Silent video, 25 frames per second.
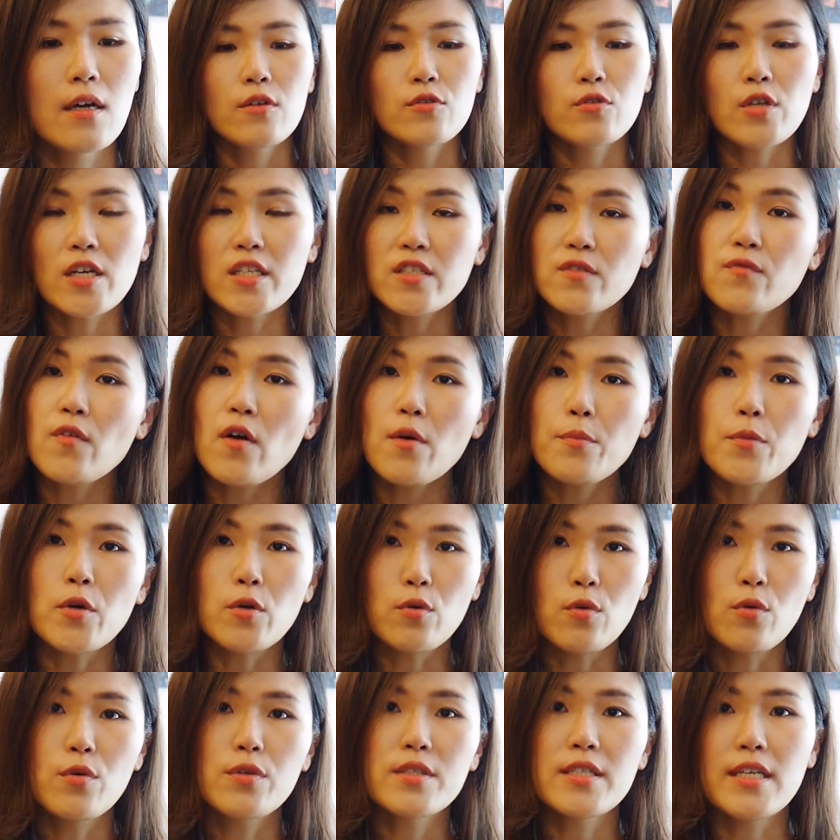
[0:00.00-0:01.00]
Transform your
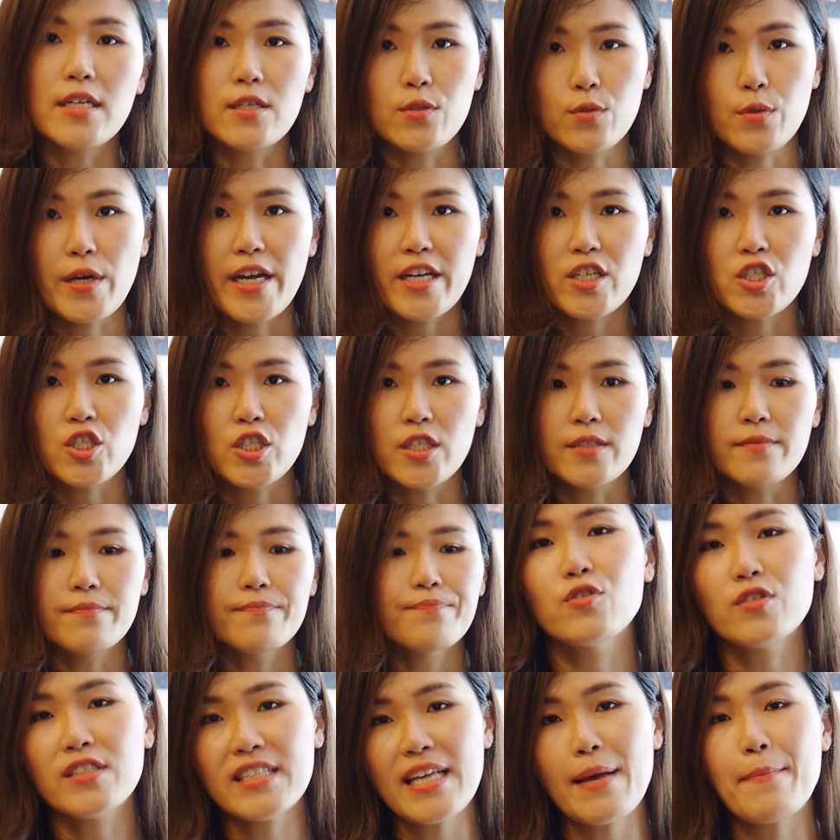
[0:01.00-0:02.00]
goals into action.
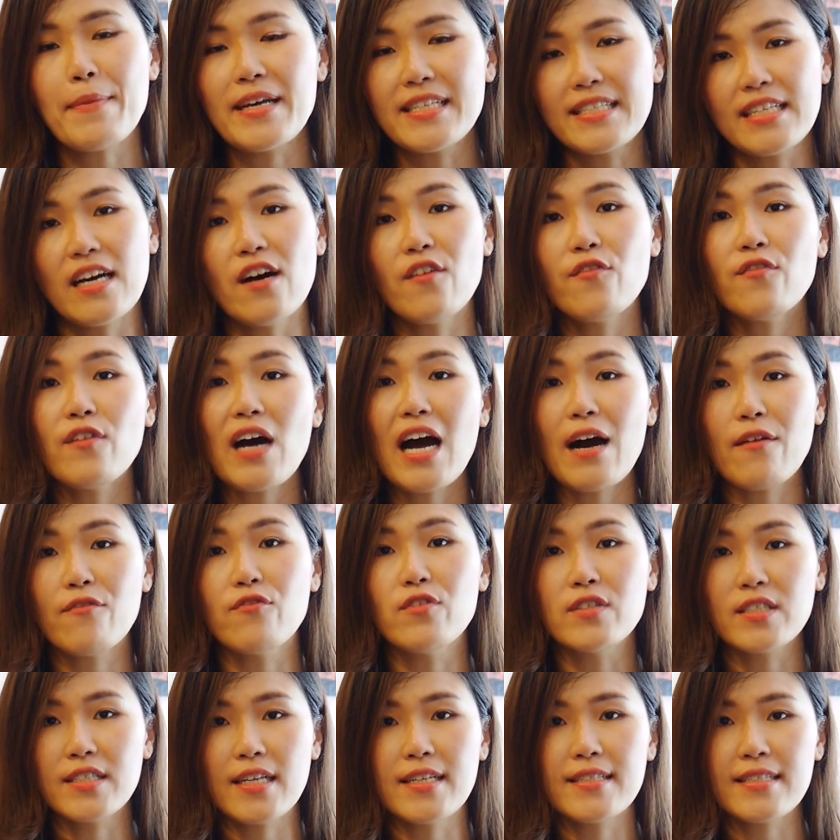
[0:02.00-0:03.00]
To set myself up
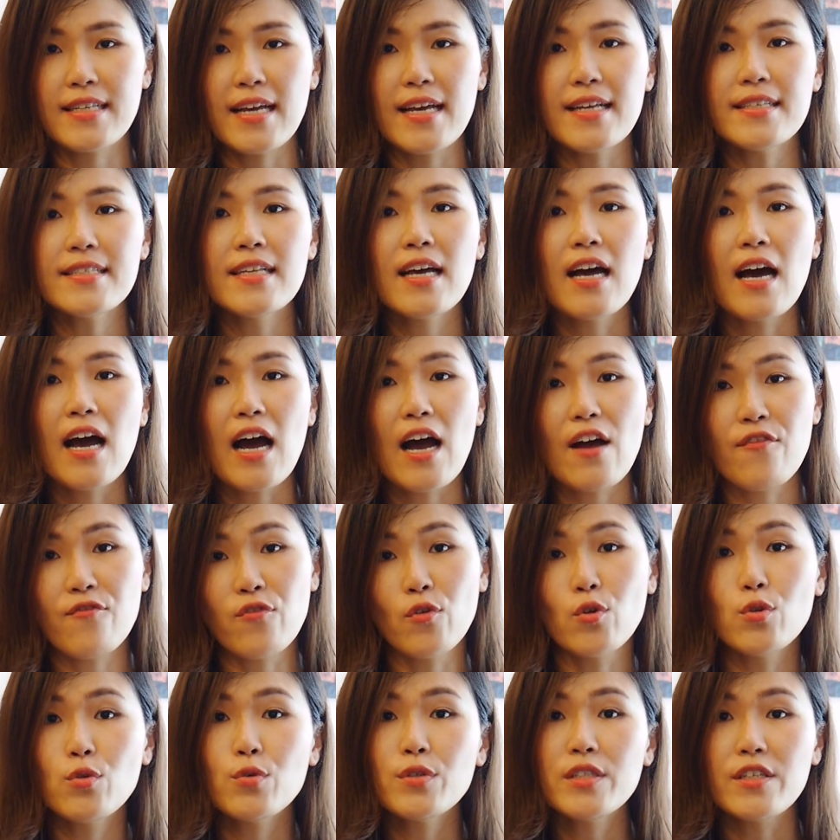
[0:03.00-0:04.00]
for success, I
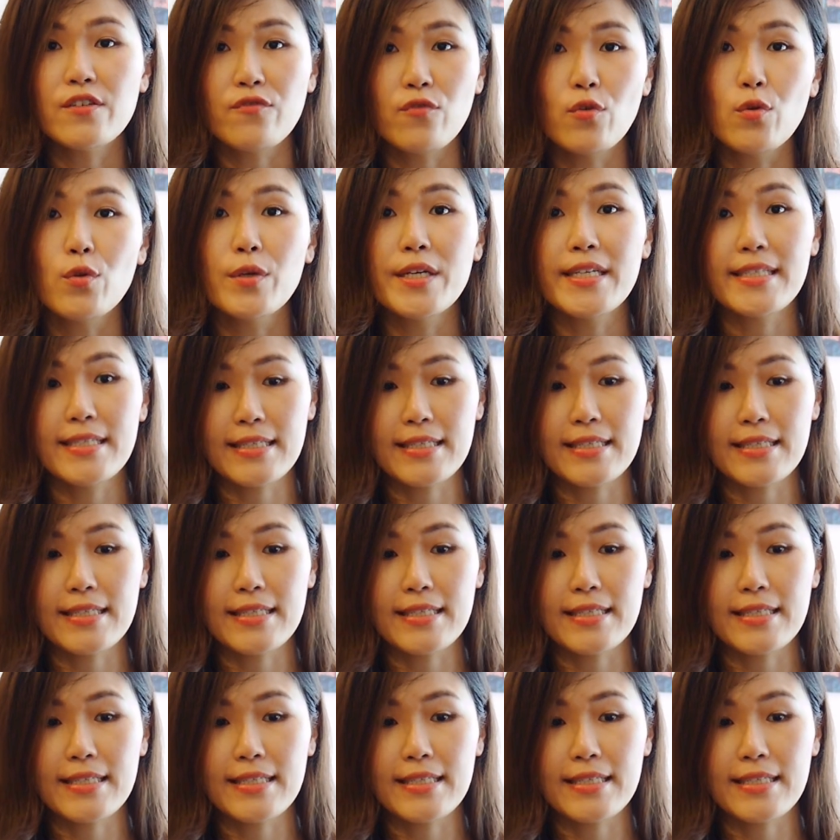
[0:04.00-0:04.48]
follow the following